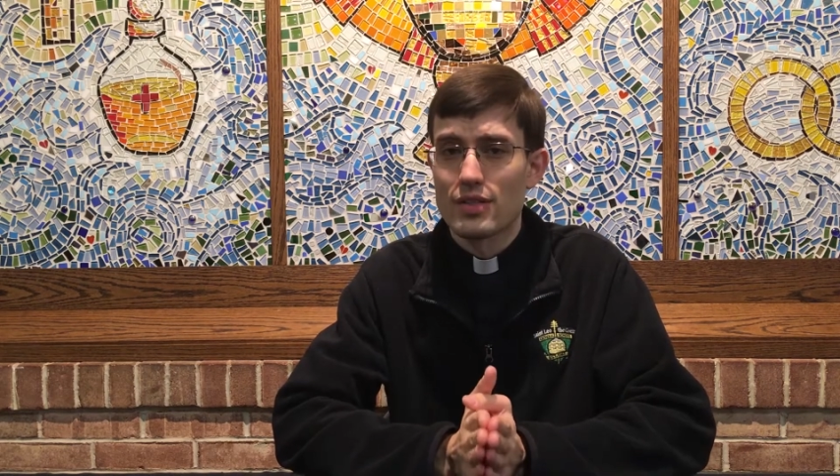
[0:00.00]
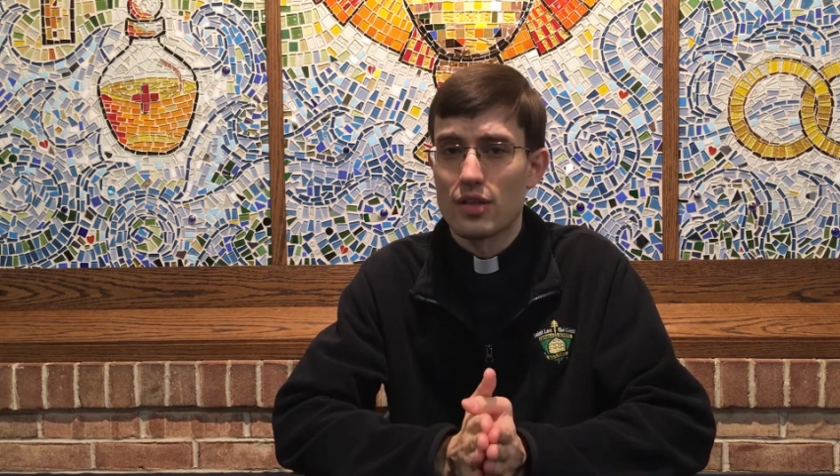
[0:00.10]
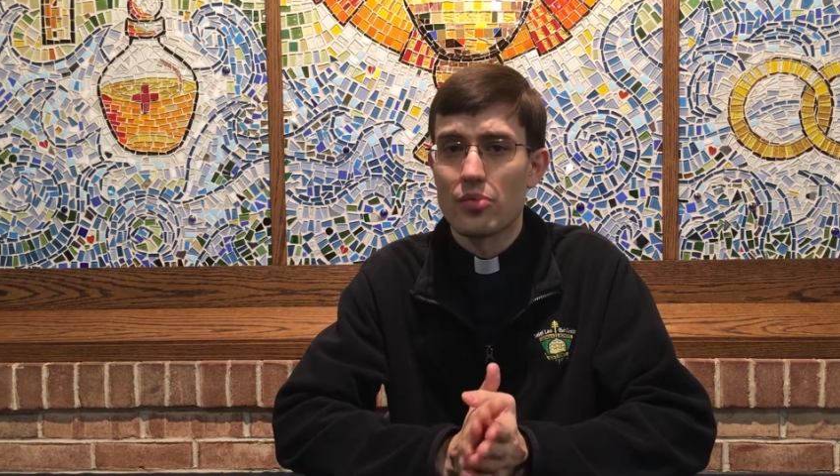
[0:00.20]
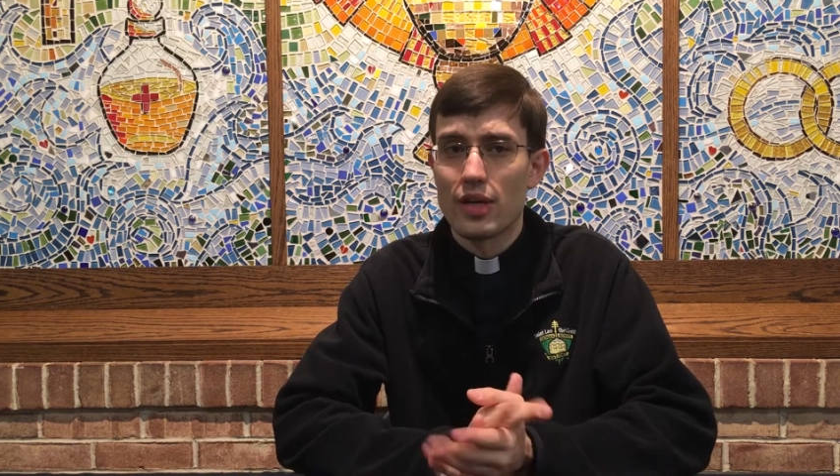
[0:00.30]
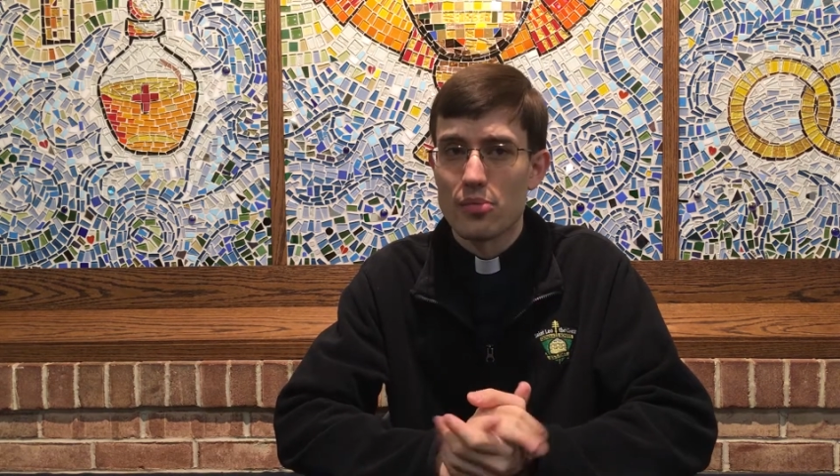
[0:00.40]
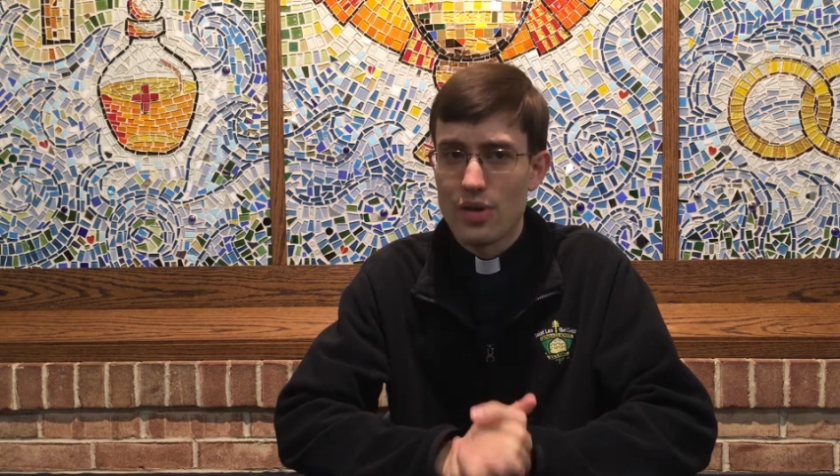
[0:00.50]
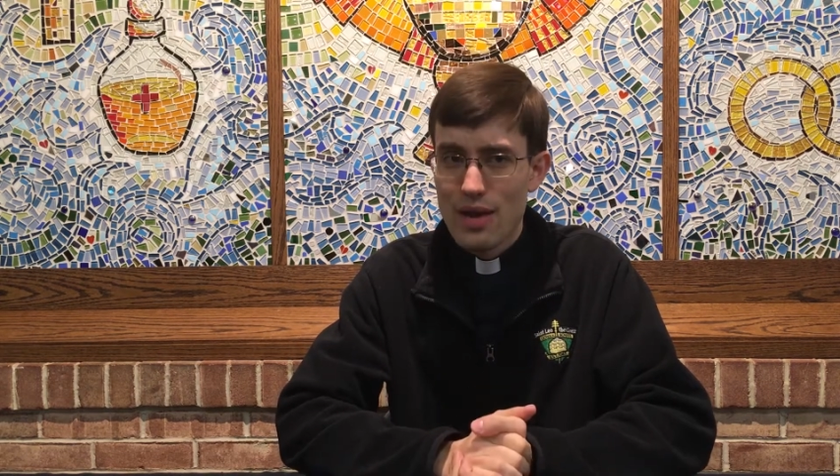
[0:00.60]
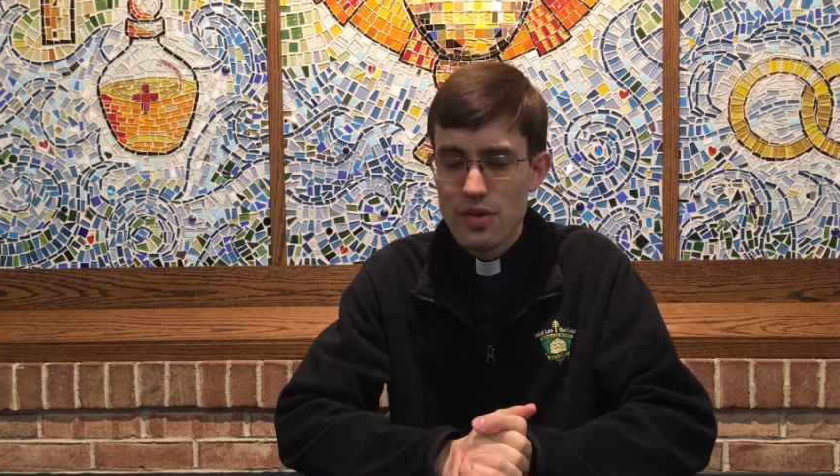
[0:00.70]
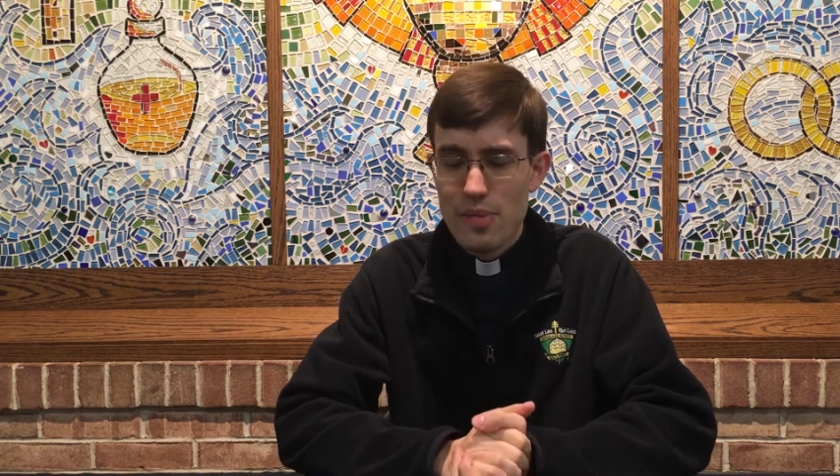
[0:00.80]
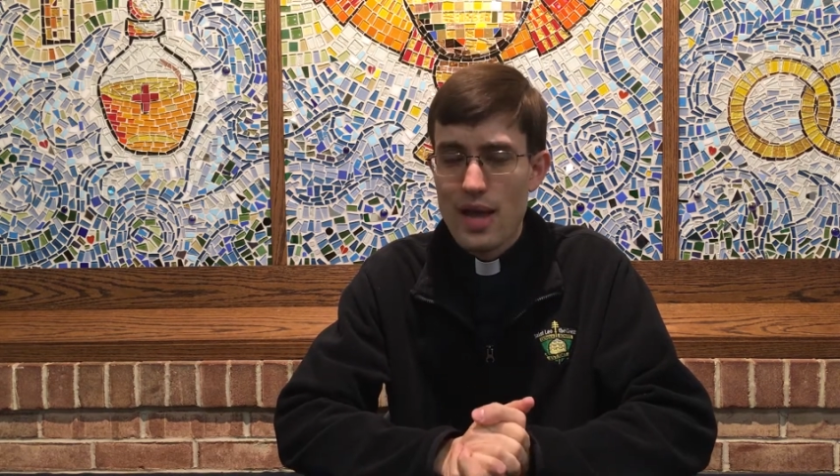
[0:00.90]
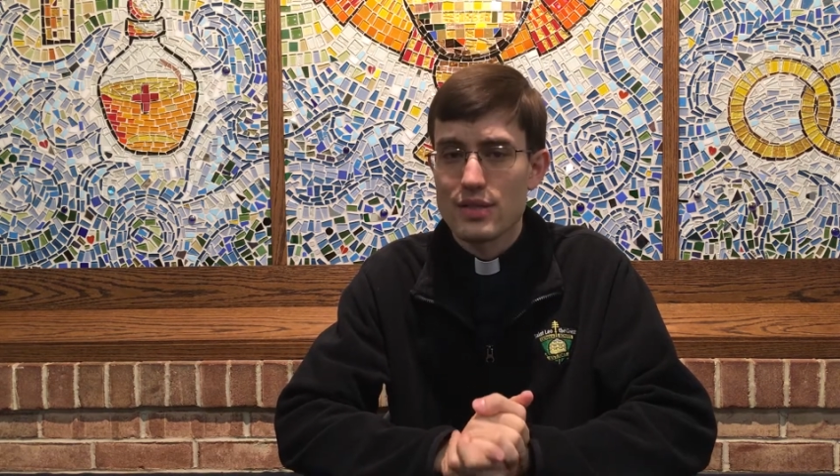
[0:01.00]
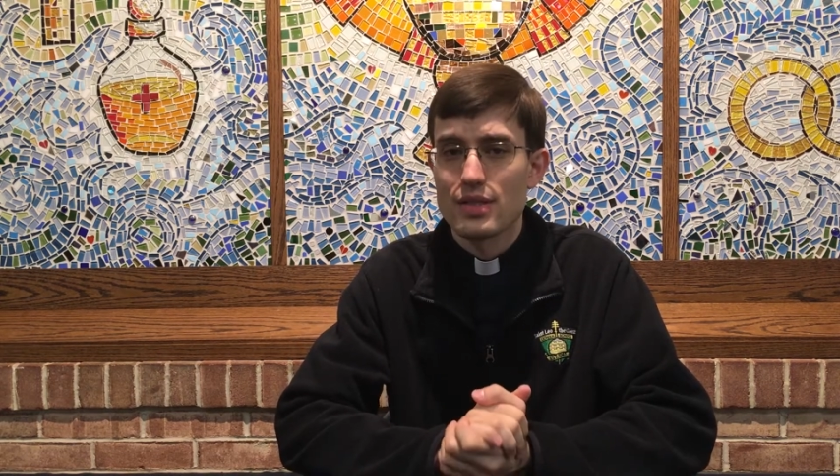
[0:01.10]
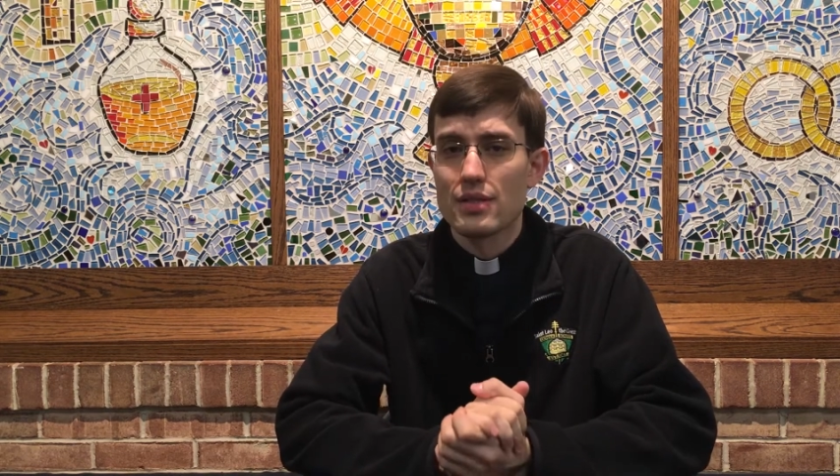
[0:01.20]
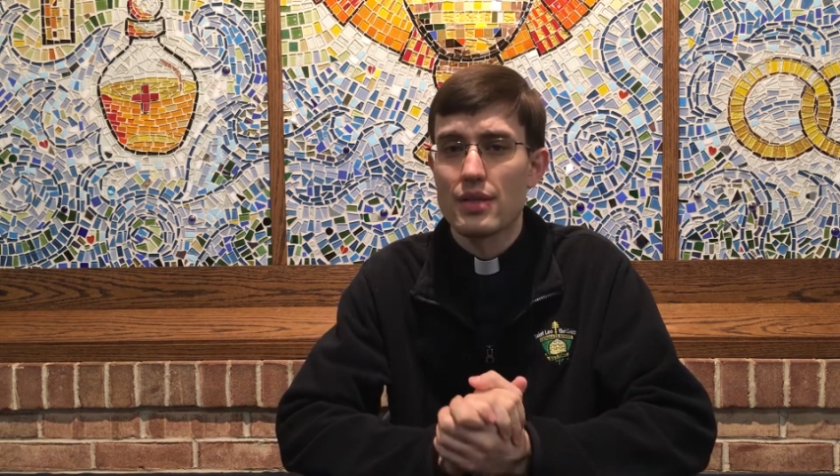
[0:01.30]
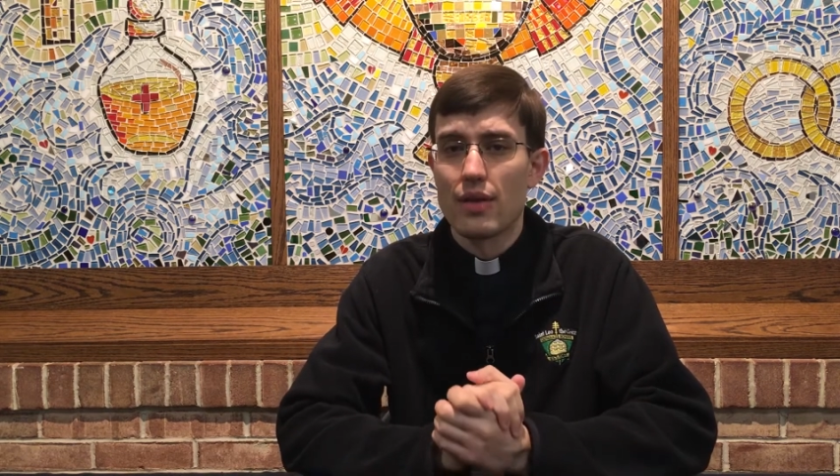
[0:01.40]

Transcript: celebrating private Masses